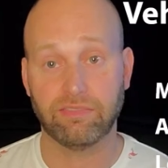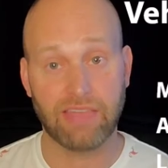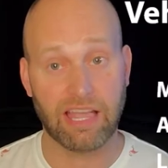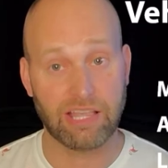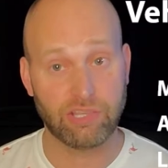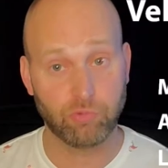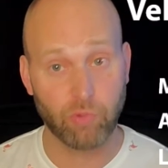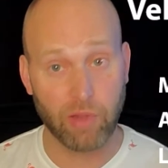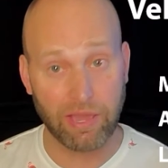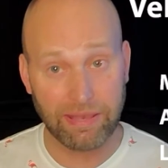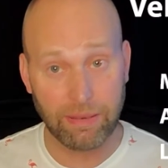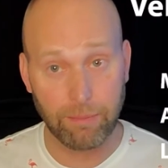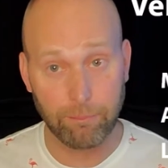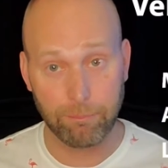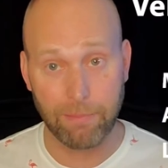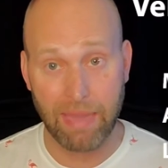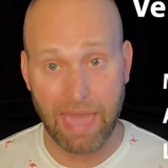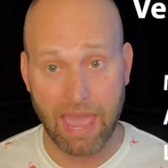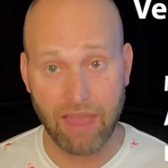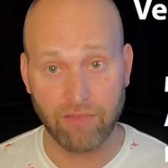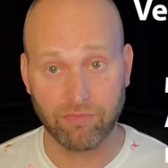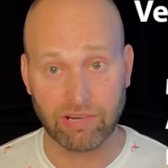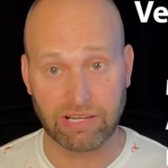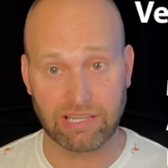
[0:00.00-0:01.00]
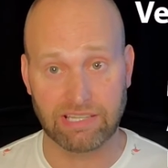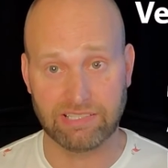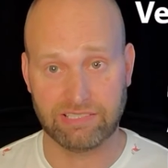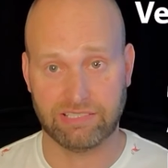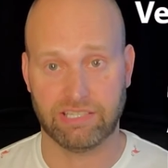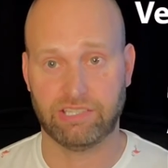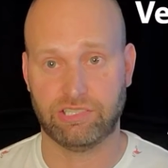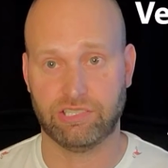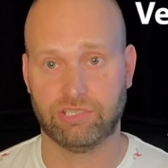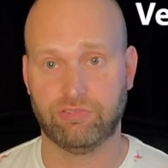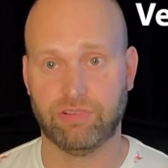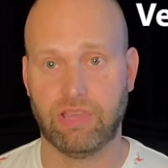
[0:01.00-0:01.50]
That's why the Maverick is
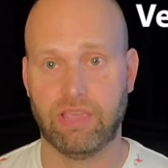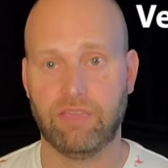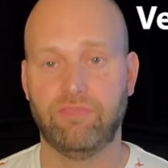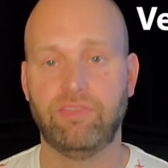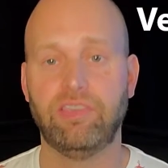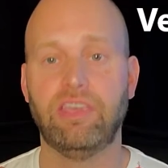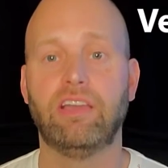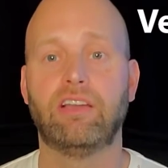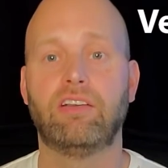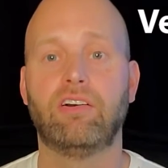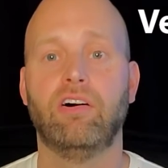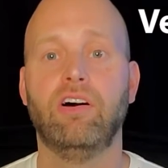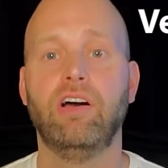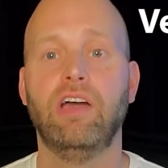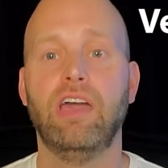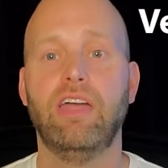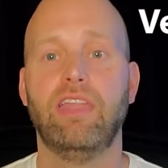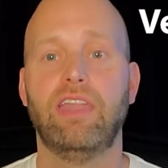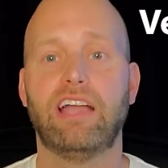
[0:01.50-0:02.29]
such a great vehicle.